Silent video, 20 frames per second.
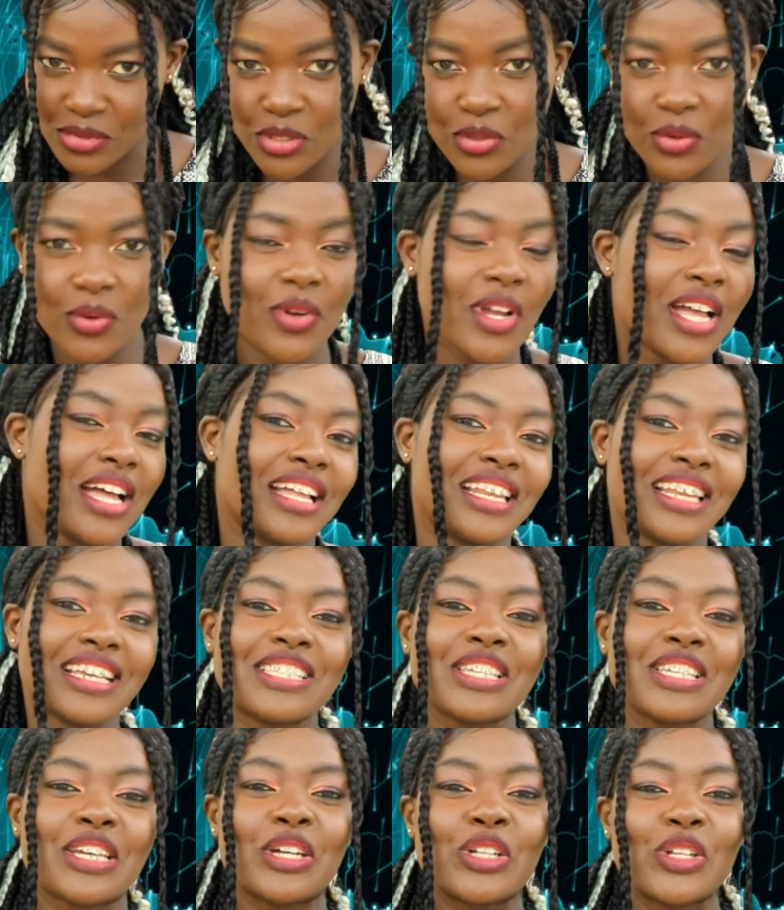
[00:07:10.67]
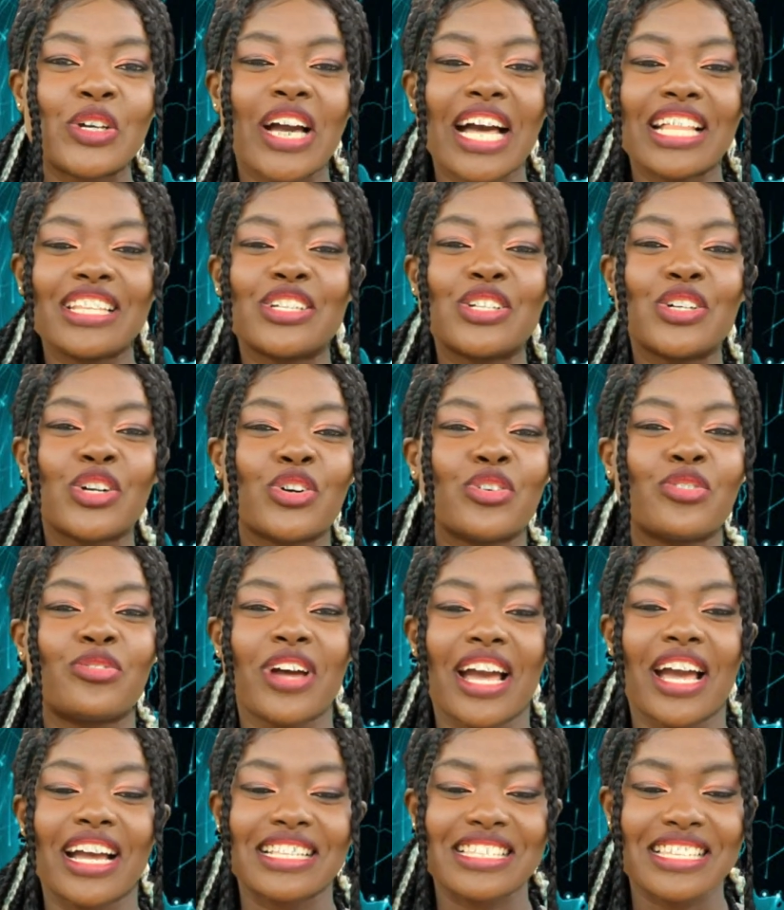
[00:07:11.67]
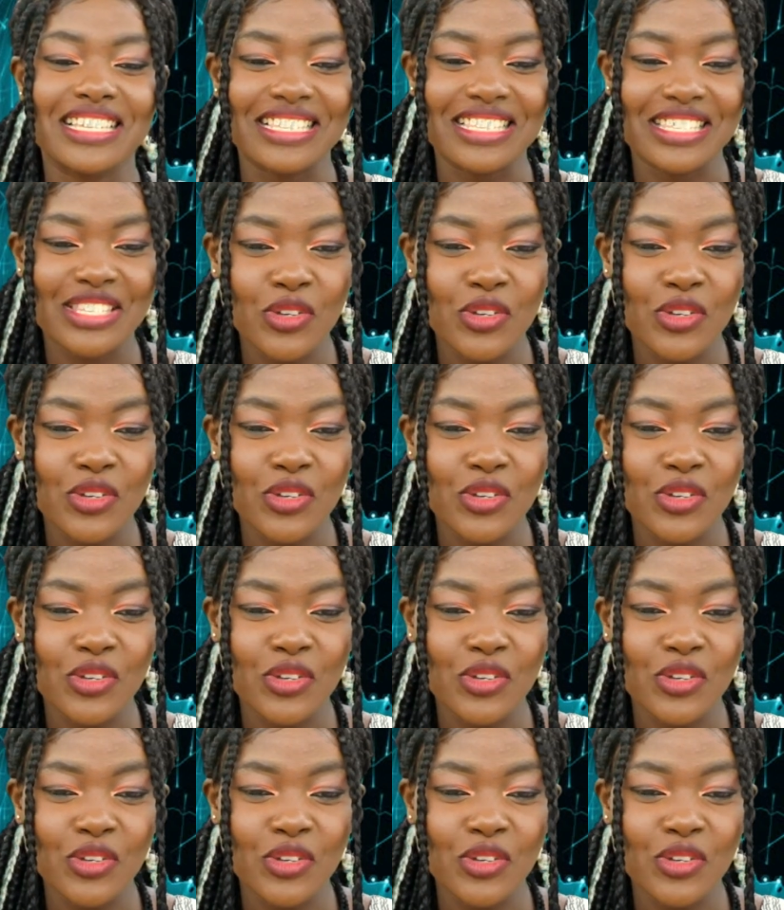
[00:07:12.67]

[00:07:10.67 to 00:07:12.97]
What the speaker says: So let's take a look at the local factors.